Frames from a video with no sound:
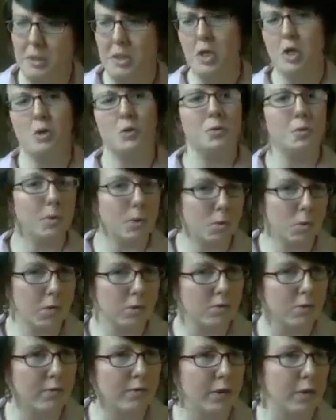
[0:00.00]
do a quick
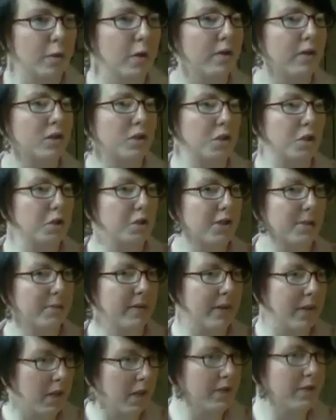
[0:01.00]
review, and then show you some of the
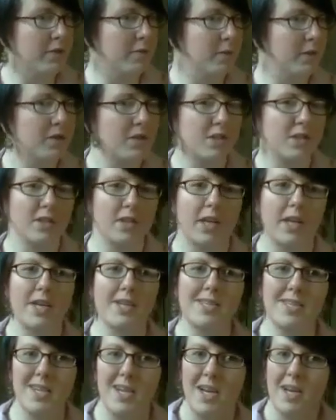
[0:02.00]
other merchandise
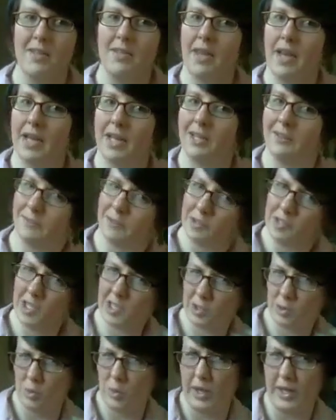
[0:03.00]
that if you're not
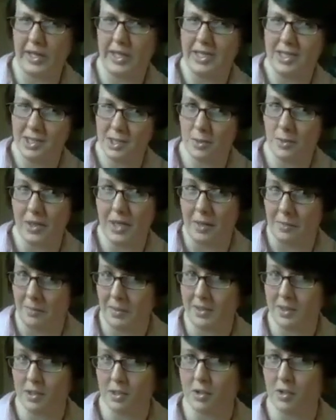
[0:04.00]
quite into what I'm about to
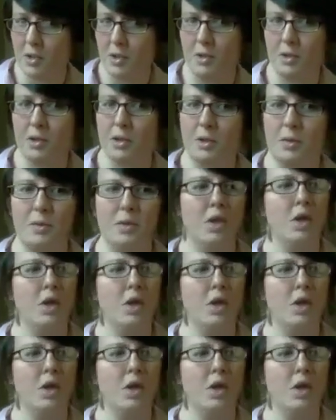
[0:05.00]
show you,